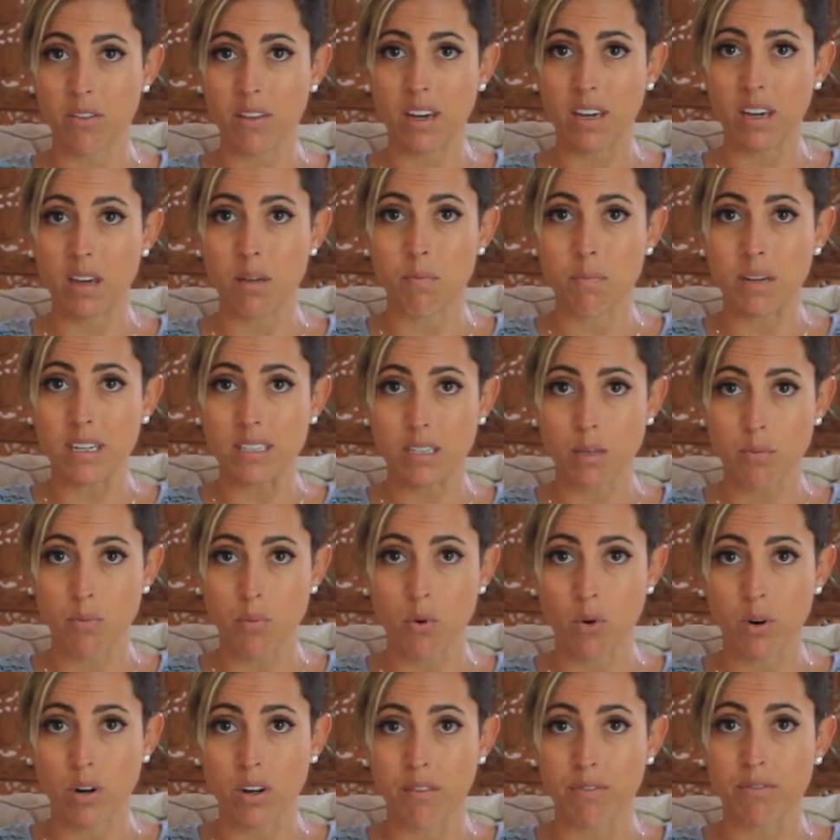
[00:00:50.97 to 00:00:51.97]
that can be
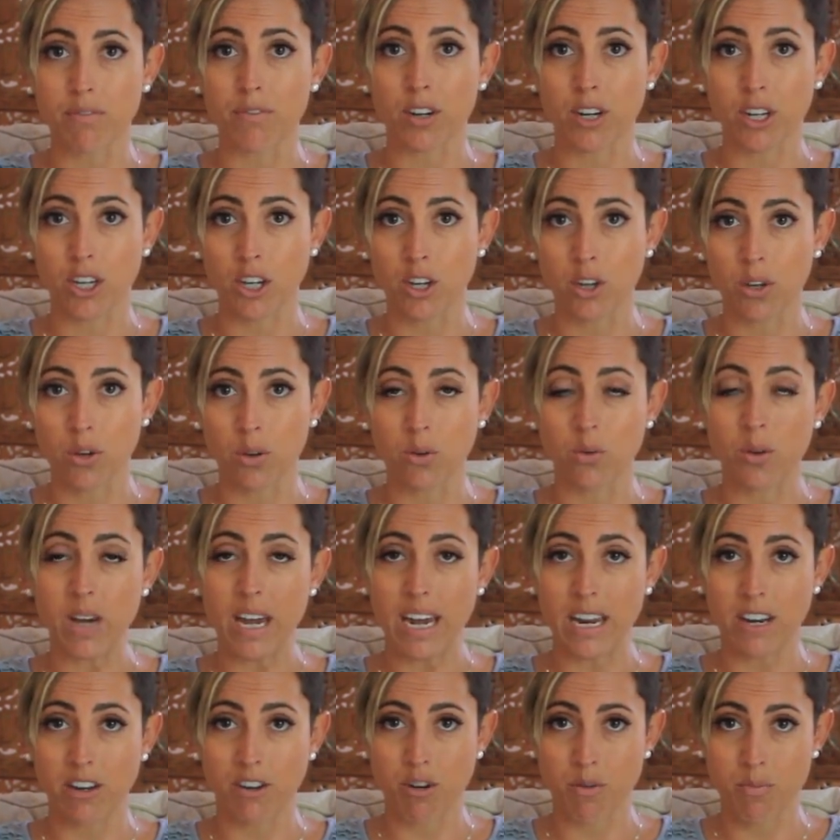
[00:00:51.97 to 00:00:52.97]
supportive for you
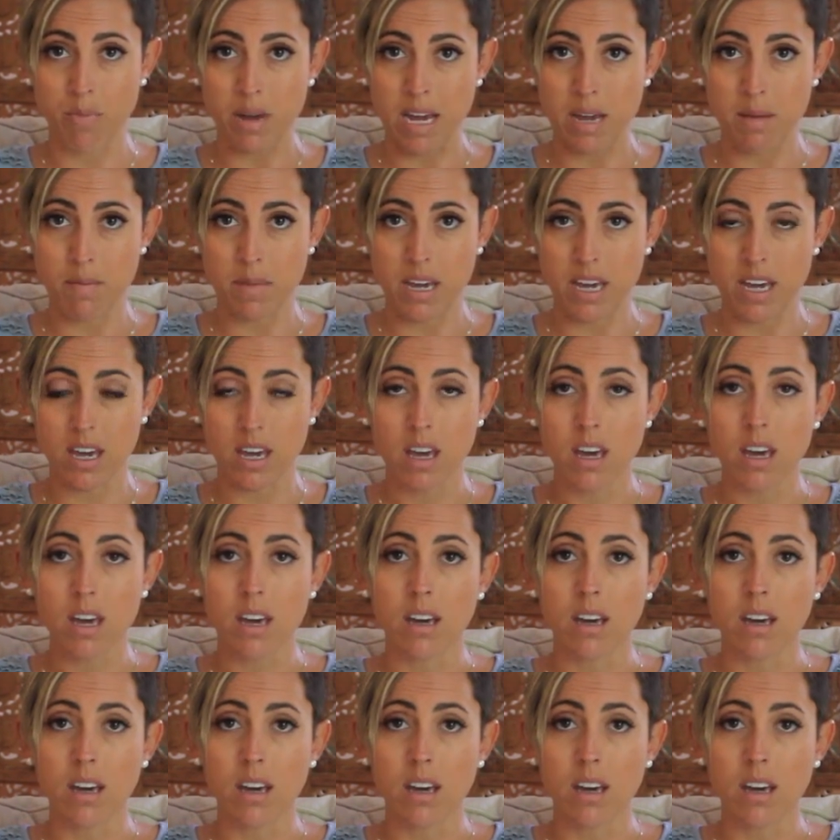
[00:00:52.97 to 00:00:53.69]
and your baby.